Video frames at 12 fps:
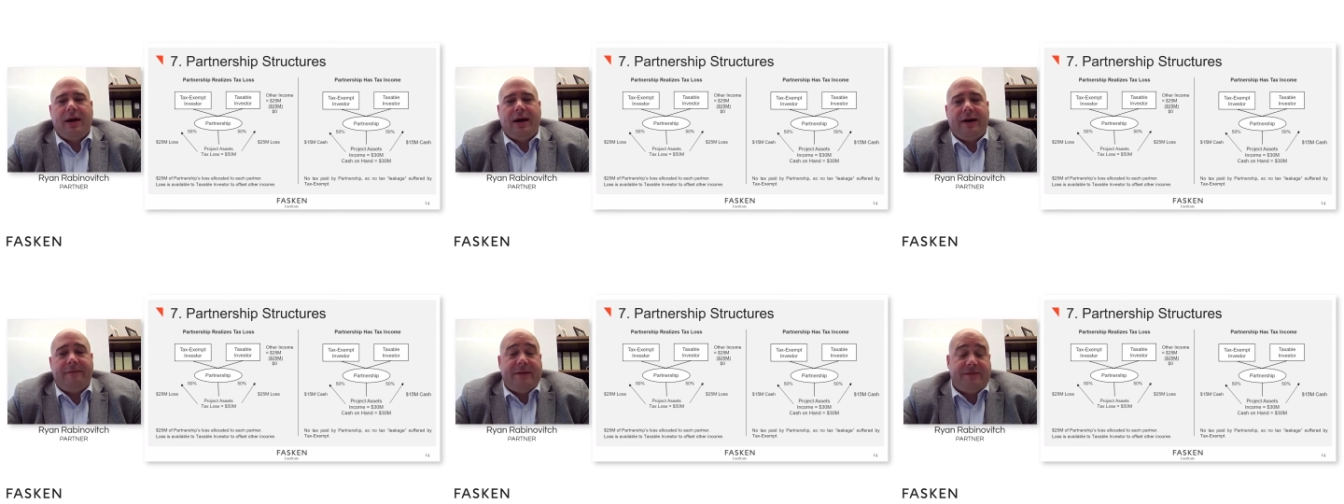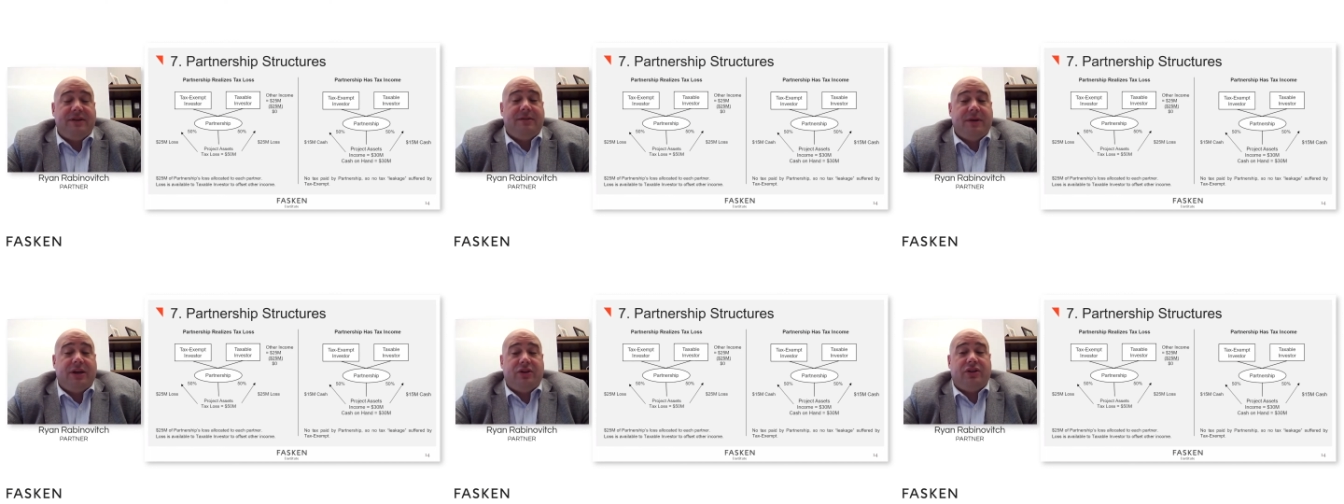$15
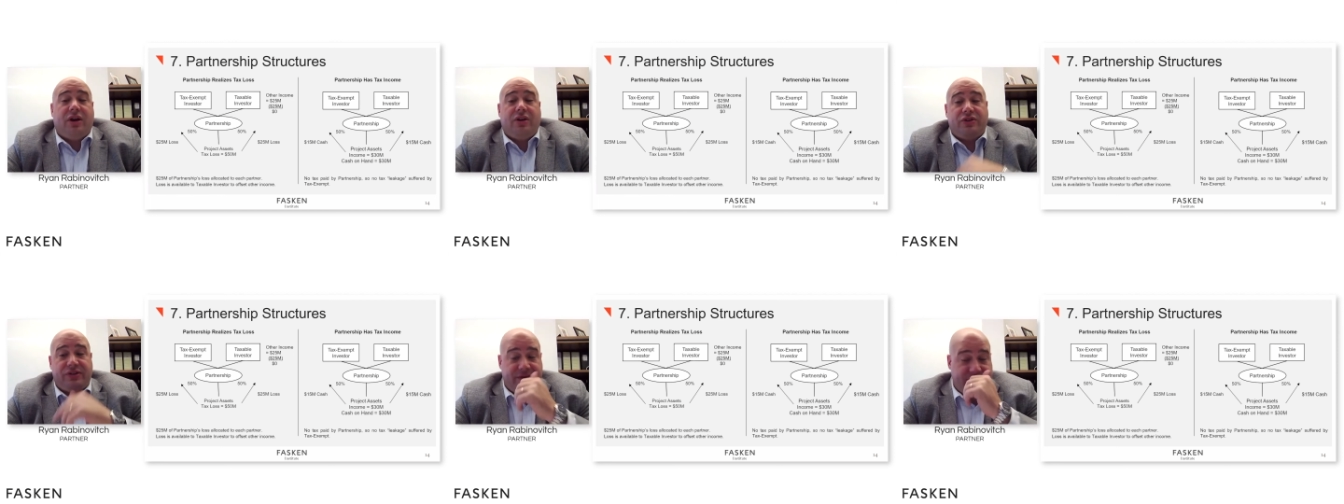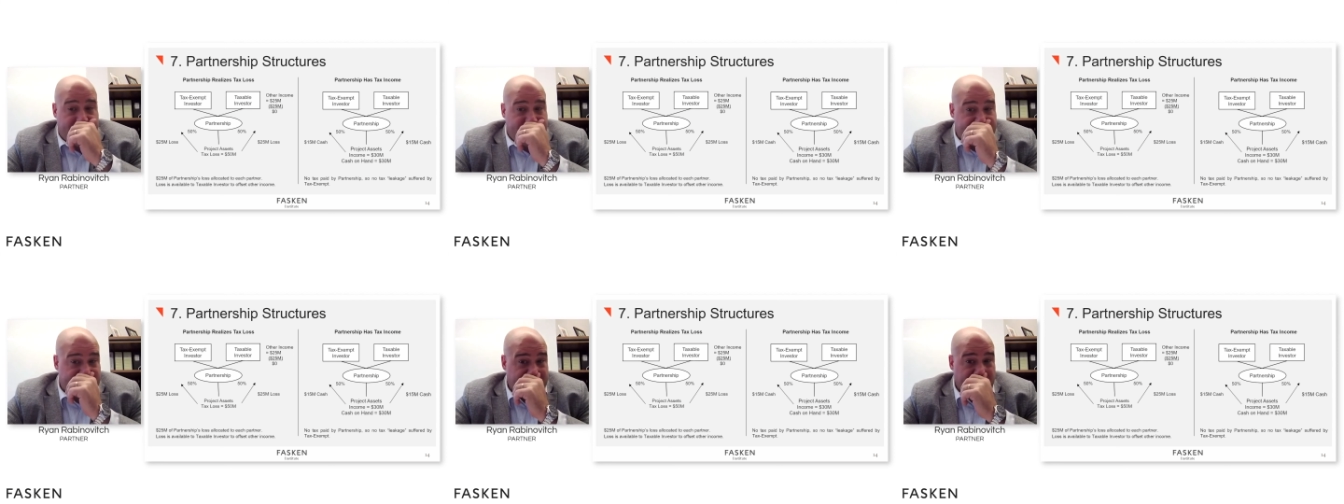million of
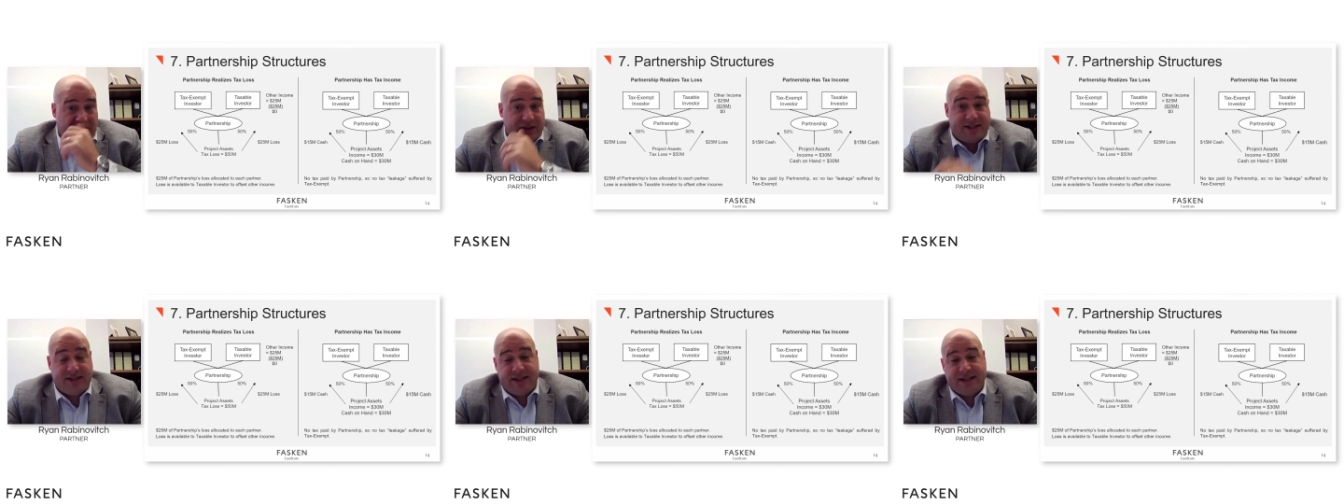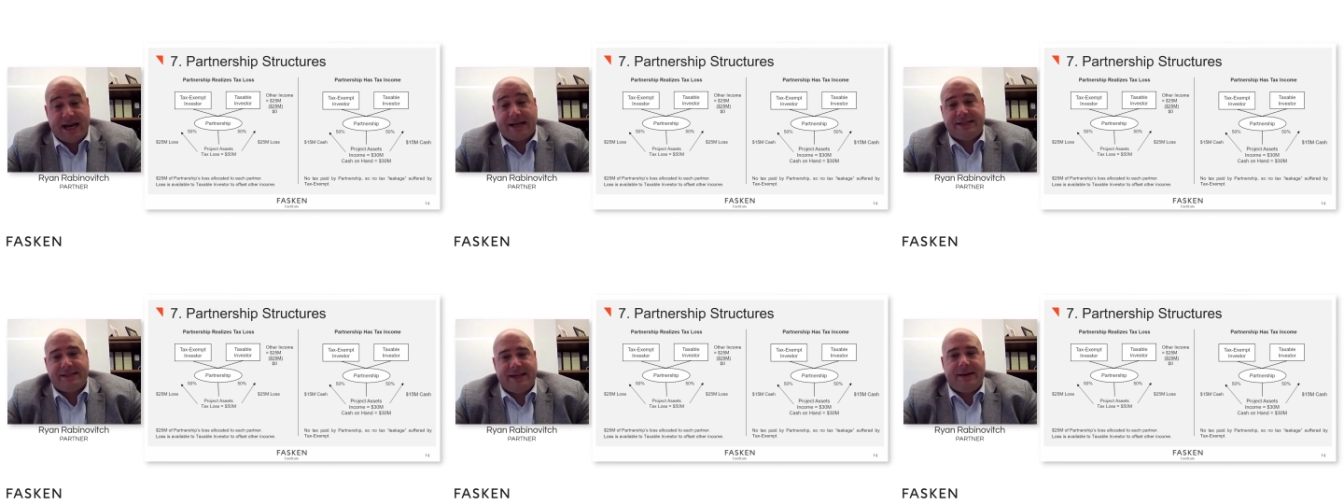it belongs to the
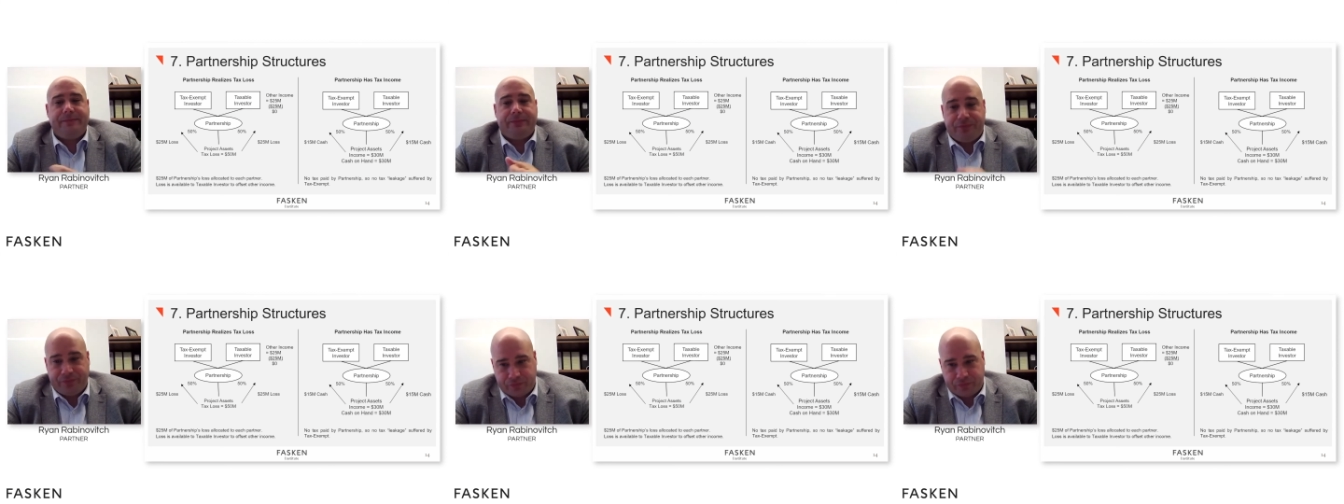tax exempt.